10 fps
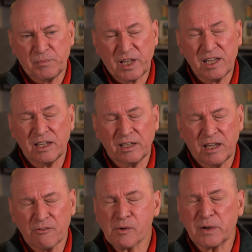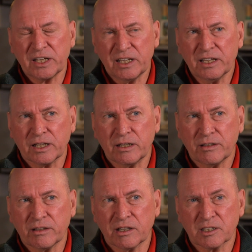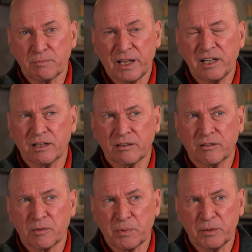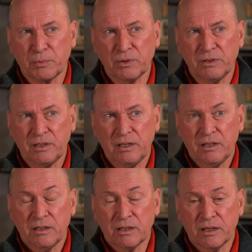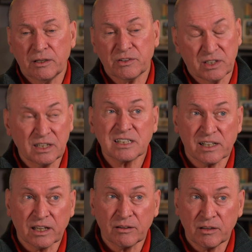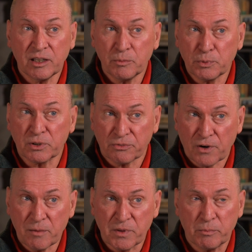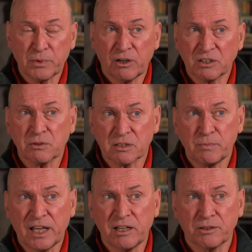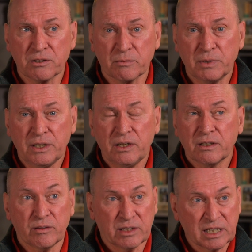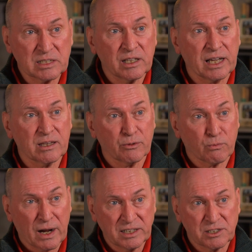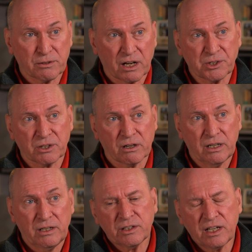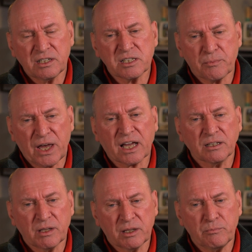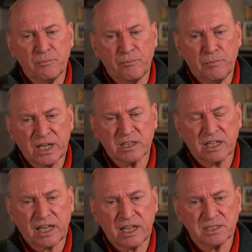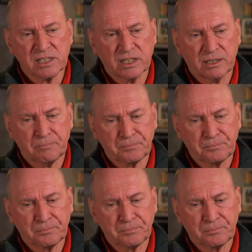Taking everybody in and explaining to people, soliciting input from them, but also explaining to them things like the rate structure. You had to sit back and make the case that